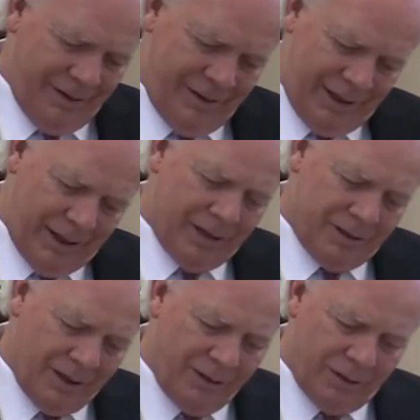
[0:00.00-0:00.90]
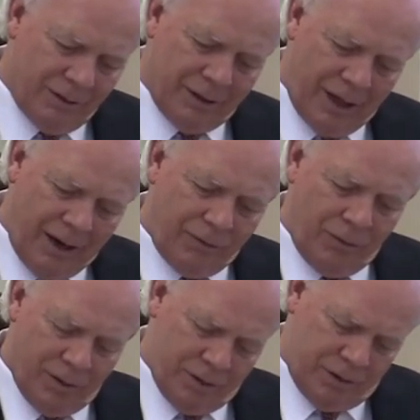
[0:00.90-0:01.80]
And he continued, and
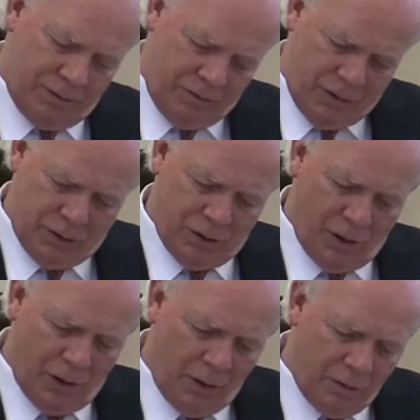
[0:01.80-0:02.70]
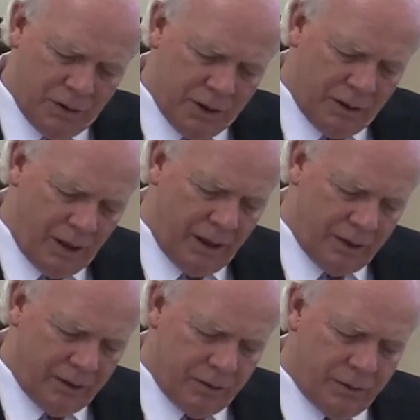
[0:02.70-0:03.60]
after it was sold, was it
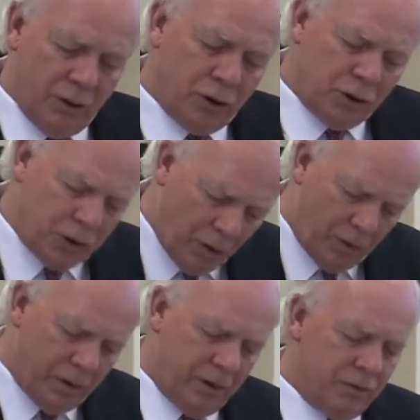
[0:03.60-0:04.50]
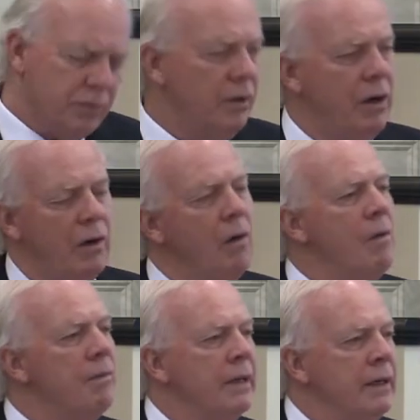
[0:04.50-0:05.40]
not under your control?
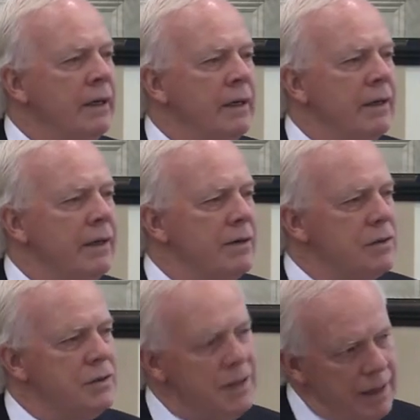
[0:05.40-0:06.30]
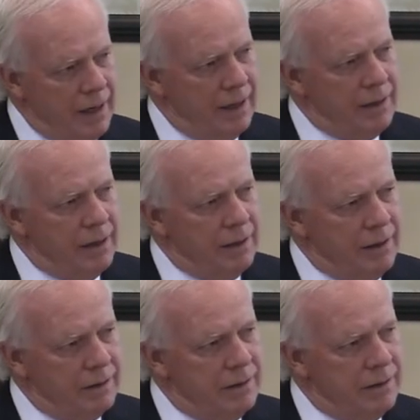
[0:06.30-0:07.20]
Their sin,
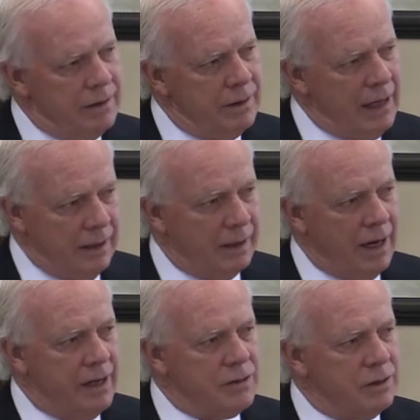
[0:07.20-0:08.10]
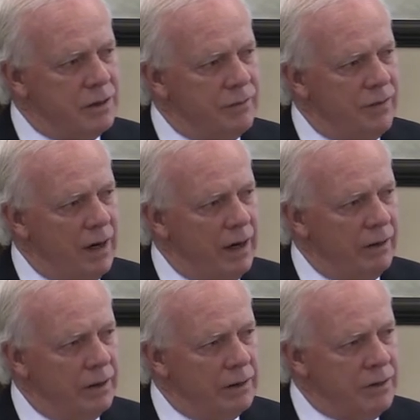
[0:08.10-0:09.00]
Ananias and
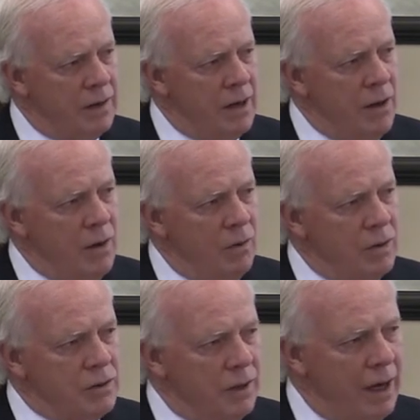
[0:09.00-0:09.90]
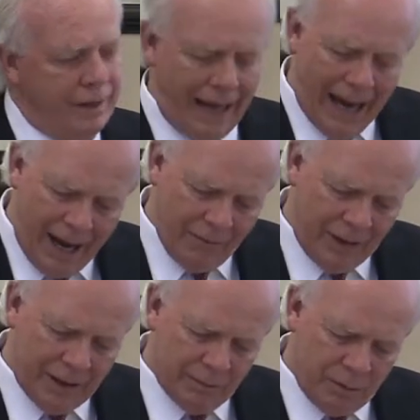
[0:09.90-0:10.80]
Sapphira, was not
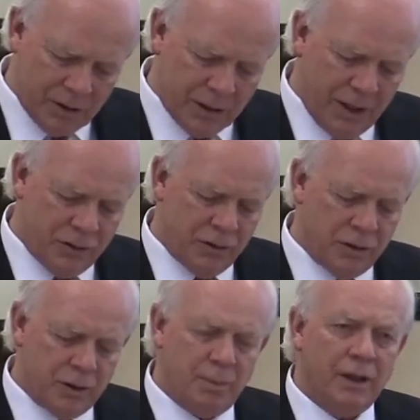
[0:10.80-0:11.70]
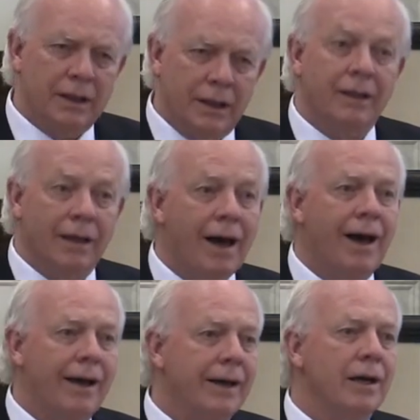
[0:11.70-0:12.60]
having possessions, but in
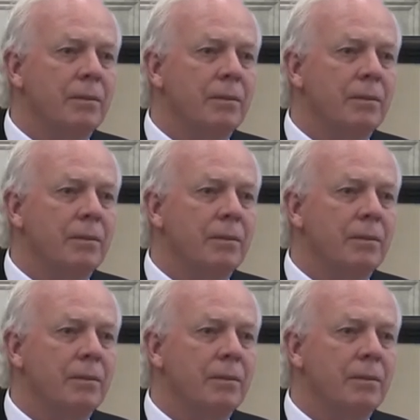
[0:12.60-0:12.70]
lying